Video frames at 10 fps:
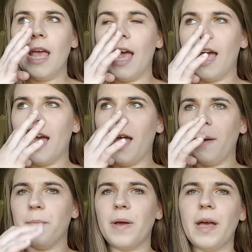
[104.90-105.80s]

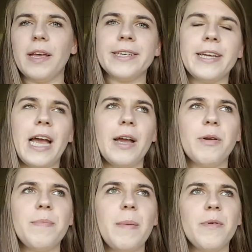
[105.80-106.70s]
I
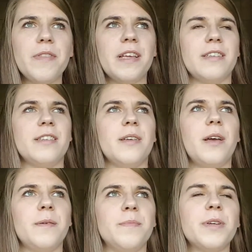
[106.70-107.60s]
remember this
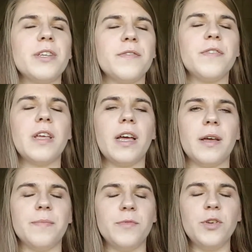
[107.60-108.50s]
because of
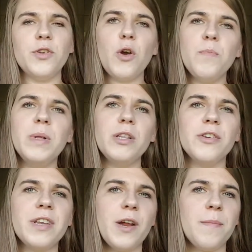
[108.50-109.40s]
do you know
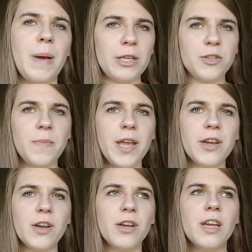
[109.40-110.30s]
Millionaire
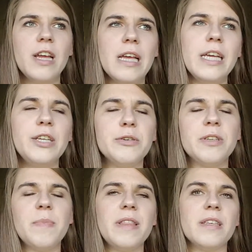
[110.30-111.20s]
Matchmaker? It used
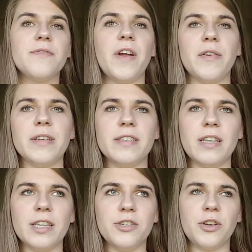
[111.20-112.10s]
to be this very
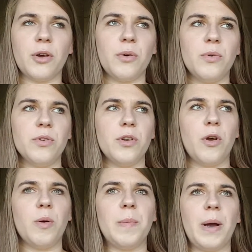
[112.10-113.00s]
silly show,
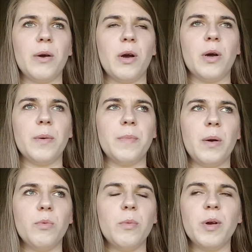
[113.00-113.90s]
about a
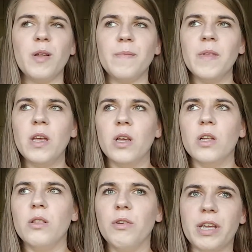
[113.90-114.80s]
woman
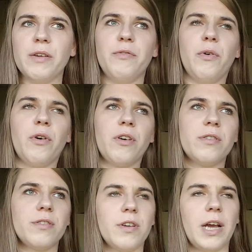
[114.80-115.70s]
looking for,
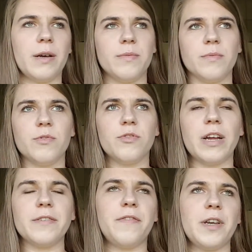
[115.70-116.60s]

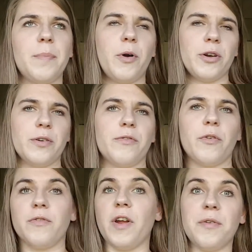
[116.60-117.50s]
trying to find a partner
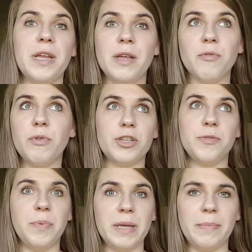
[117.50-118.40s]
for very
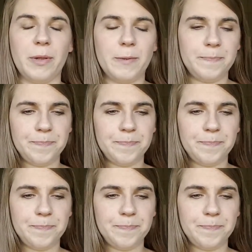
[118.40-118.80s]
rich people.